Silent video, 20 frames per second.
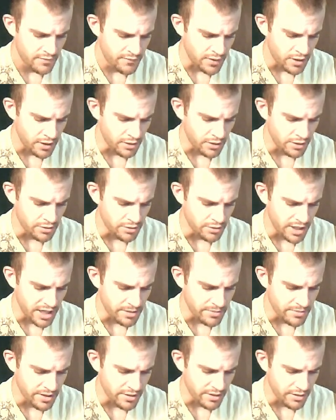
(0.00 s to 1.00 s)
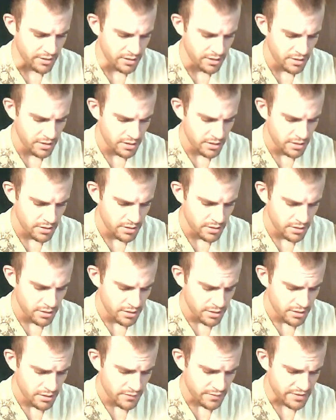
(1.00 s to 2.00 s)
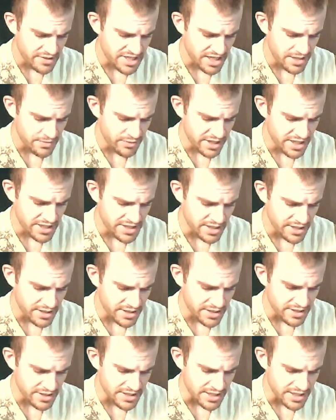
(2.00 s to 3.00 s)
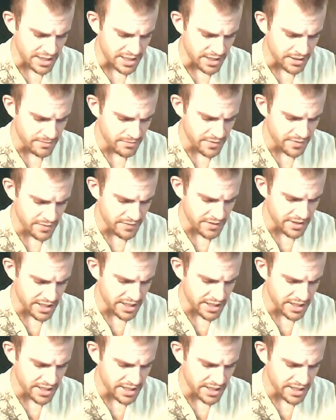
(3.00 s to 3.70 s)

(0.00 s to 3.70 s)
followed grandmother. For some reason at this time of the